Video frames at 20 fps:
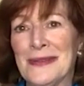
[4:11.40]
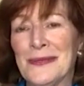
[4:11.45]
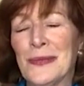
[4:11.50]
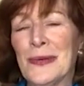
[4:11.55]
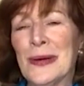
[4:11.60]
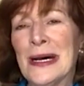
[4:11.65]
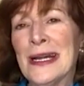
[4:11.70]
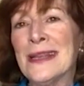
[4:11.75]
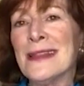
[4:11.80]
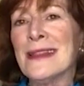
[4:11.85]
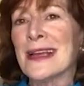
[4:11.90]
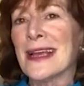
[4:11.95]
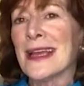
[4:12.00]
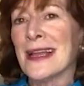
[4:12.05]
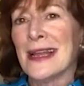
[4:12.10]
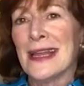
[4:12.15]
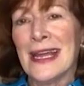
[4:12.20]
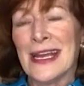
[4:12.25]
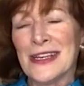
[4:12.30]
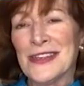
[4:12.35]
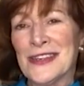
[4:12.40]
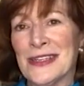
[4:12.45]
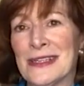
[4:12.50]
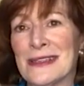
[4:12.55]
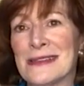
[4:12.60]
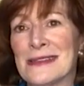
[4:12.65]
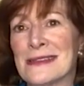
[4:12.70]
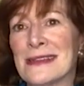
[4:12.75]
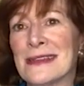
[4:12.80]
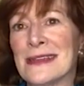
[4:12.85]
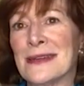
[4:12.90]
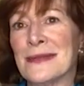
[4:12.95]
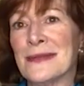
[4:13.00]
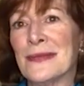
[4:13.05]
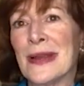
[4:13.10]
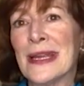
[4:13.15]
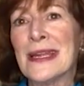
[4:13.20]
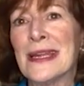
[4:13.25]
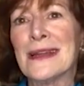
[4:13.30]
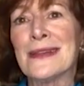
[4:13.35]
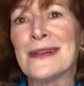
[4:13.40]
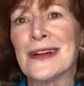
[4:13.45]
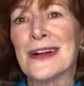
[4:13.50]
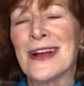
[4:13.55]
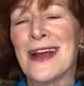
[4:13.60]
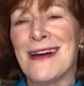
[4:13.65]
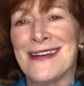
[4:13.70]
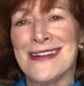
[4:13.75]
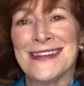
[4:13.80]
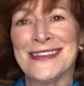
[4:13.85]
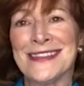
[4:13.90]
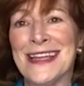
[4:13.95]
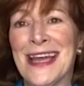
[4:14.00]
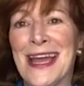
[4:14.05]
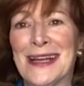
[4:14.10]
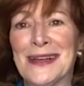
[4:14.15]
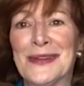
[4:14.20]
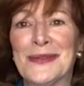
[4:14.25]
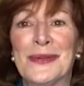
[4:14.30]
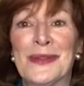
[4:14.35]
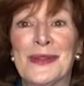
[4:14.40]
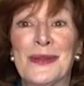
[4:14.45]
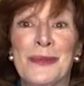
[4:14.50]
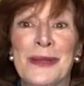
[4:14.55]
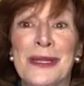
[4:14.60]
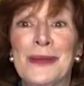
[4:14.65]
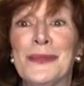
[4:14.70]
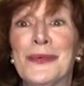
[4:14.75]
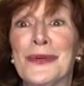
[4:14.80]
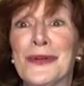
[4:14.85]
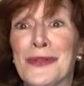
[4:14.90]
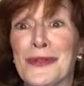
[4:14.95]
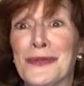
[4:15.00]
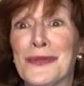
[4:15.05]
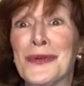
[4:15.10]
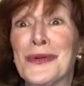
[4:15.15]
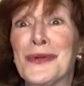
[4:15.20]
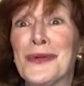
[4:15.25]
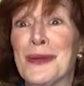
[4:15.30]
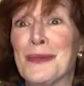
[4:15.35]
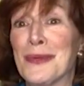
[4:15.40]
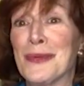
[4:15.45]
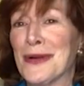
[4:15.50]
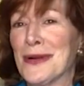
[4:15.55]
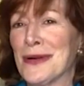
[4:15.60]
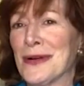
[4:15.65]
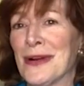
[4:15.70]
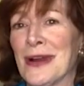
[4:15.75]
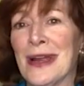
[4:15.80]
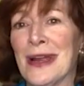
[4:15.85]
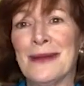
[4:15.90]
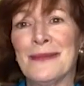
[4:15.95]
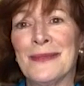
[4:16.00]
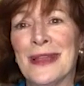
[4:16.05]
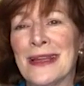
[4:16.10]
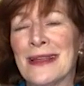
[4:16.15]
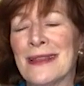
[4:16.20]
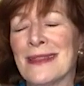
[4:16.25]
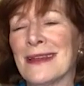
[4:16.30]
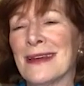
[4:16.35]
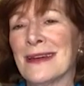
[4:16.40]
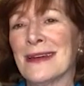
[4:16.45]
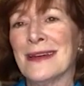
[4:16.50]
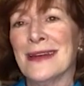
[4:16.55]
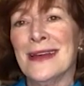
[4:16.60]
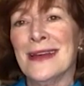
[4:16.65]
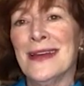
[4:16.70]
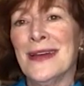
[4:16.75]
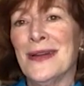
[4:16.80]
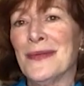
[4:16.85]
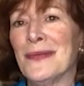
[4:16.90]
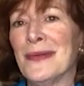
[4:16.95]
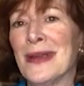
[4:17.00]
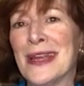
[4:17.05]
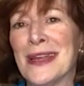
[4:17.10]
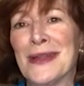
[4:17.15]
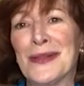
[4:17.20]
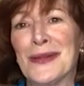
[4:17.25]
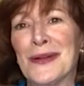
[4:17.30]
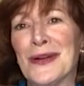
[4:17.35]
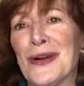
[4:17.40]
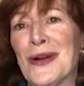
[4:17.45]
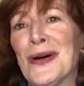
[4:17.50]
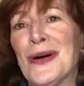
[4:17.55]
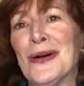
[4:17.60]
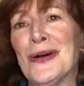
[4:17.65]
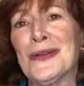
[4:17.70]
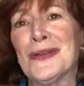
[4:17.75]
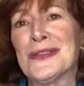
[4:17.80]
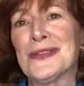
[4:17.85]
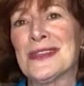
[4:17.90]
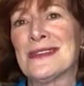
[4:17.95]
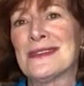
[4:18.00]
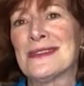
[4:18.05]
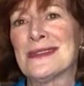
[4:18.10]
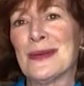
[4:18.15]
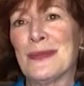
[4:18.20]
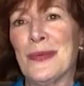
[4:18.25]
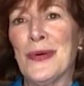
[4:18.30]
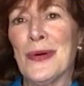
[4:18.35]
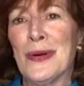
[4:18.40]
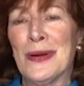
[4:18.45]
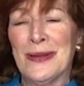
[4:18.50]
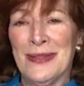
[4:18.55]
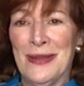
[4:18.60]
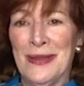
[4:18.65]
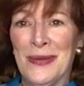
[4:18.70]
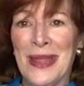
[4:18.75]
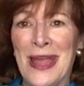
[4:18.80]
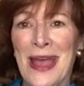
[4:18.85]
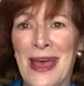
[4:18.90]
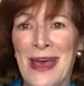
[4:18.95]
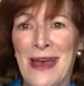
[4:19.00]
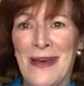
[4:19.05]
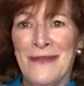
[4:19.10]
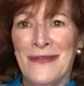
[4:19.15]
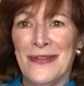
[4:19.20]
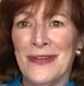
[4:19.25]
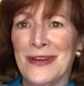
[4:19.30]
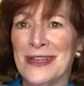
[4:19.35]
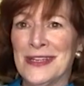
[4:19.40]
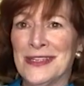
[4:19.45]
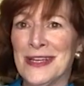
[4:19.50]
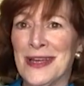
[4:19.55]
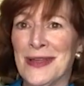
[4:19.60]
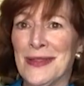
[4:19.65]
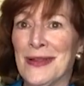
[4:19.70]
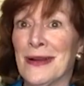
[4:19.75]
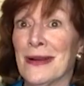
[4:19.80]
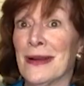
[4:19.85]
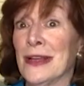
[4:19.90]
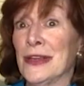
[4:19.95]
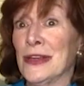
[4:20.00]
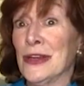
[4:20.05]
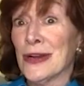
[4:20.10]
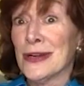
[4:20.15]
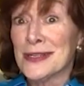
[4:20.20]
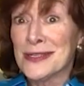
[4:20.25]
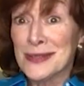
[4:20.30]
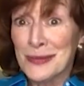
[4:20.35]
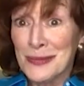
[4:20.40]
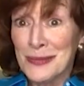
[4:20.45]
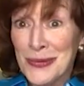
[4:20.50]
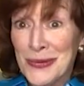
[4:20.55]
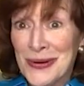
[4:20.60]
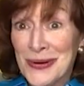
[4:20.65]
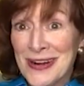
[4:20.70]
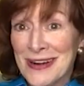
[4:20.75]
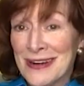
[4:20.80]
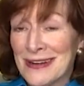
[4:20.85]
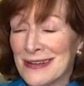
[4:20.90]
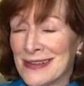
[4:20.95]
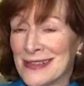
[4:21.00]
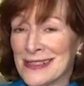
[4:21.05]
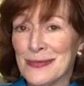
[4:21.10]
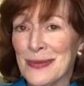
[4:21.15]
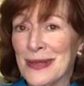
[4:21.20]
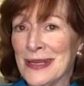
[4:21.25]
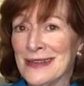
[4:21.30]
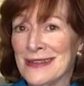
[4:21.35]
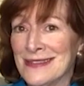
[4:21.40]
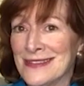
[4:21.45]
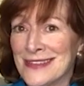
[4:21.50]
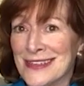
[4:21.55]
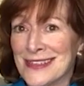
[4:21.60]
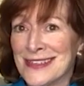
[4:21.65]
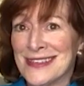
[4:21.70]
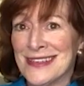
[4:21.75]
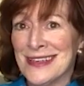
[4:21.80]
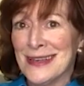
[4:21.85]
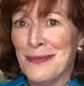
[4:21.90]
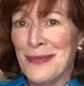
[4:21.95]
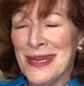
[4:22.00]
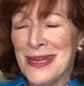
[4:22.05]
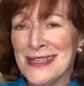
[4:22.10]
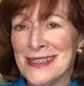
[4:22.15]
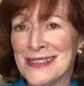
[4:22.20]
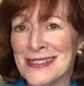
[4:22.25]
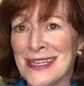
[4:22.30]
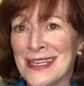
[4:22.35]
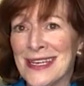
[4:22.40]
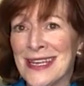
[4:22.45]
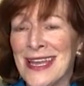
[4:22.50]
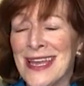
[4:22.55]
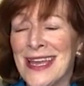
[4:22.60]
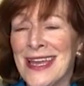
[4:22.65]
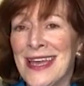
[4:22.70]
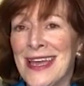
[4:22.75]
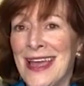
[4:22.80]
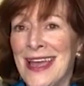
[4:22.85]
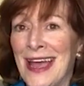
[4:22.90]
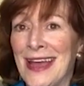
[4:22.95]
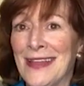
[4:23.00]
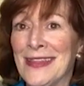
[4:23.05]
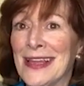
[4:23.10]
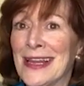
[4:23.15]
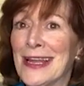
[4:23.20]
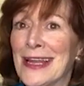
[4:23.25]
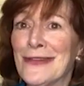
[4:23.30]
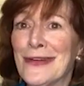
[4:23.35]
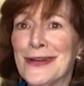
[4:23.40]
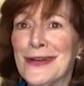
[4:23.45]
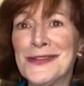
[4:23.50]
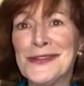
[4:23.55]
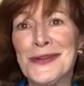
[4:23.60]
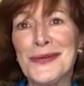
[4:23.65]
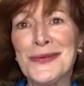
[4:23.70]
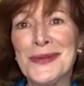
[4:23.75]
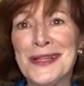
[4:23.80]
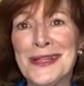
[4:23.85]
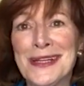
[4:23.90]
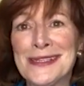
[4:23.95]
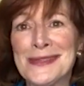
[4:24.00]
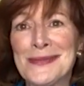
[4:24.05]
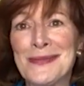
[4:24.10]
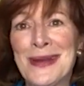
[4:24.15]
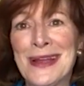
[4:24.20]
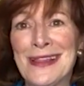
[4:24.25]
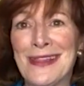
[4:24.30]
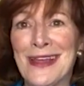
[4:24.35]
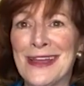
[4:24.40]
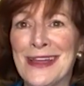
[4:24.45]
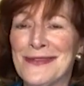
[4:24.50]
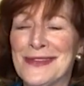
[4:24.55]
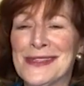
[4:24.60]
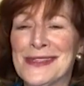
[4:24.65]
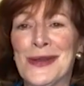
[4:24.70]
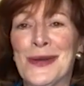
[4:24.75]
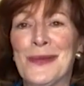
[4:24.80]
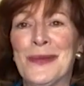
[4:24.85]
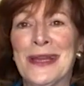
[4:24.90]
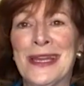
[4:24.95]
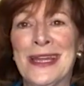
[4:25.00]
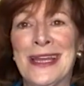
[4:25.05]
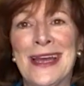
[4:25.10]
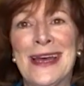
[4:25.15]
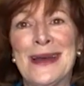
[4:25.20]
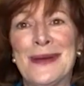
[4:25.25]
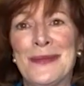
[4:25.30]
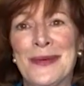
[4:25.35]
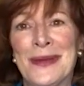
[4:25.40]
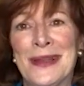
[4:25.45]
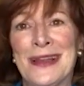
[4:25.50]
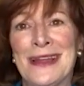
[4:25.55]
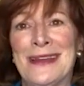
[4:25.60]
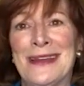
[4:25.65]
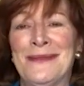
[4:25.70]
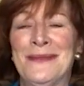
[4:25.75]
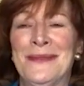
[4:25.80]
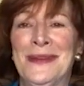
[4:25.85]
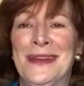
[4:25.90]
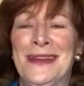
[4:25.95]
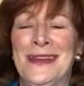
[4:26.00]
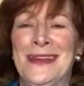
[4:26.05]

One, the connections, the regular contact with people through the program, like the regular calls and support that we have for each other, and your support has been just amazing. And then I've also realized my life is opening up, and